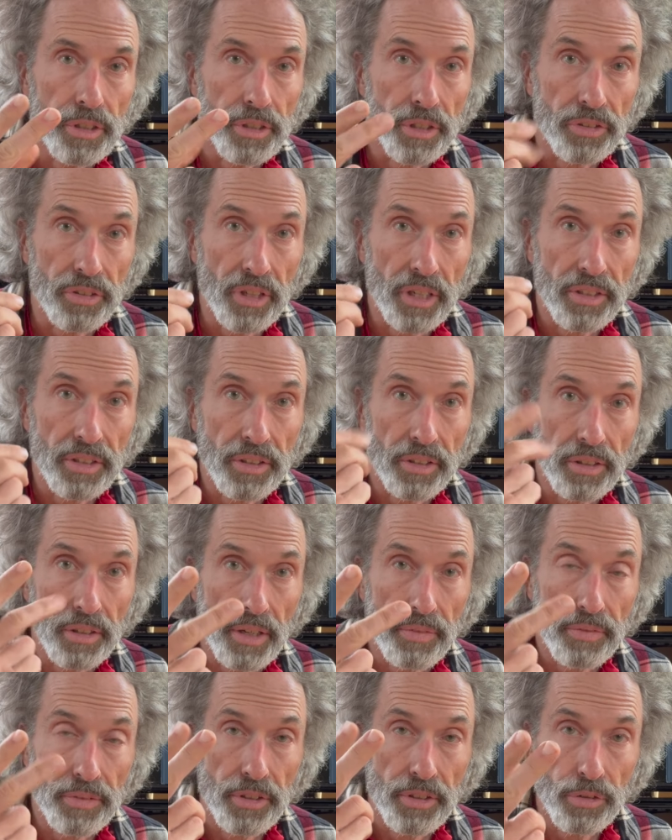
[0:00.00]
The 10th,
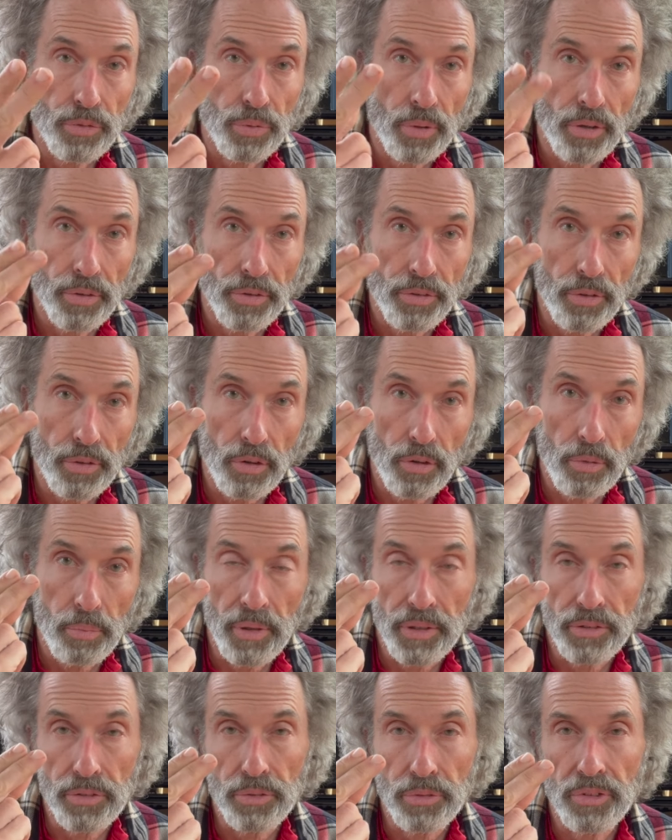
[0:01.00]
11th, and 12th are all
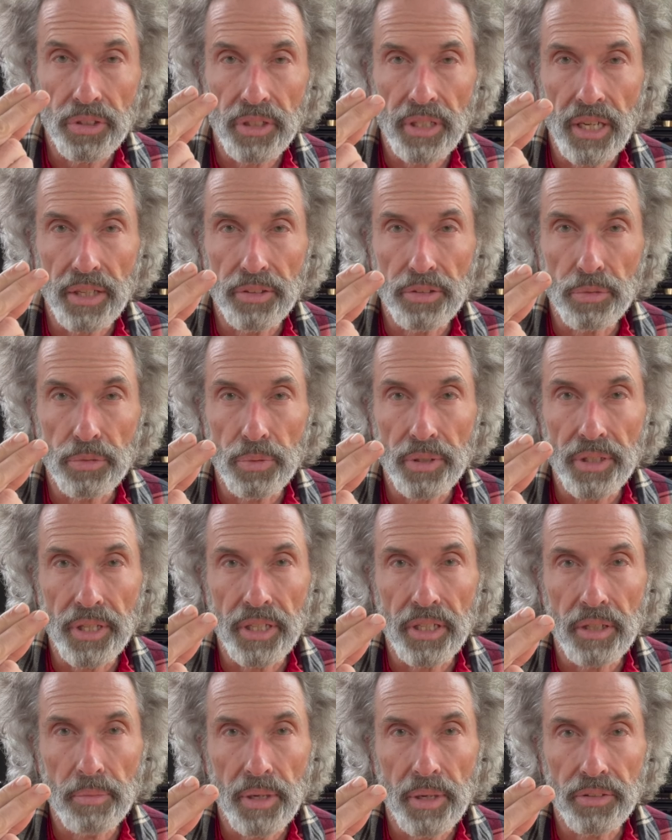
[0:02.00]
bundled together when they
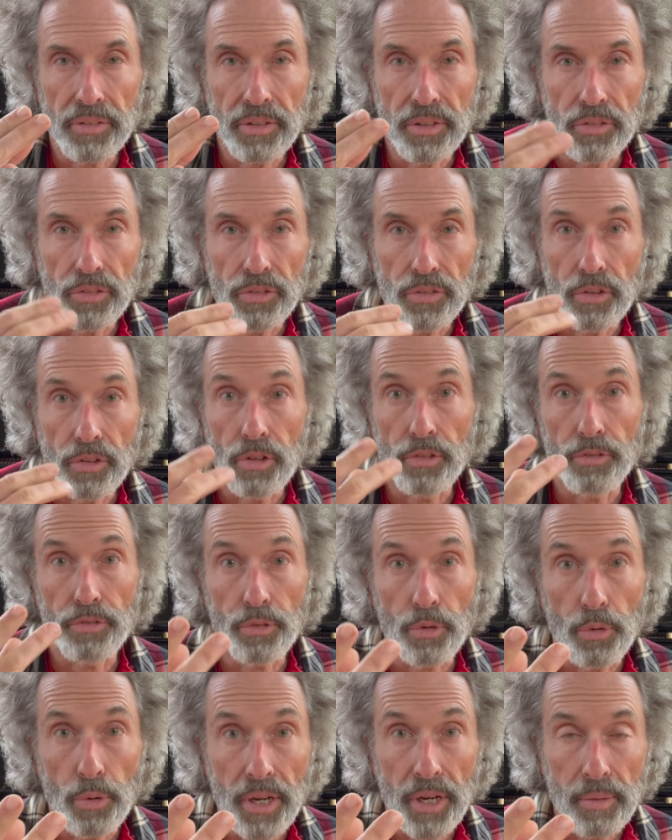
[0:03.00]
come out this
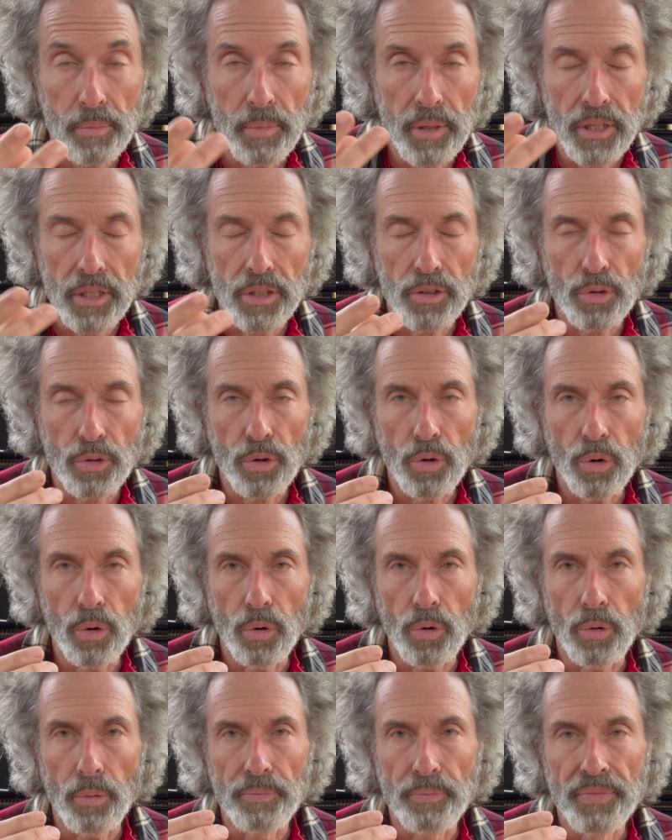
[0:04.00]
foramen or
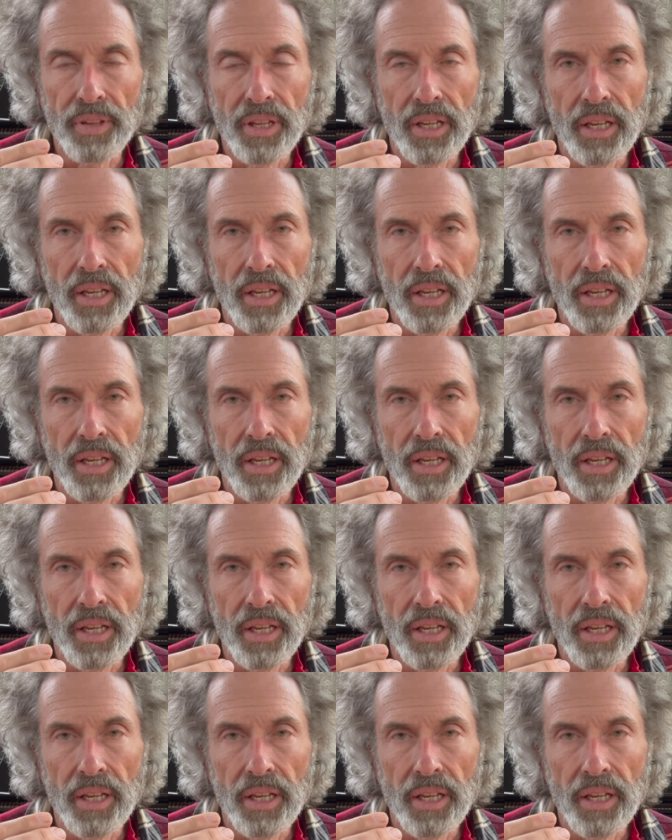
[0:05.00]
hole.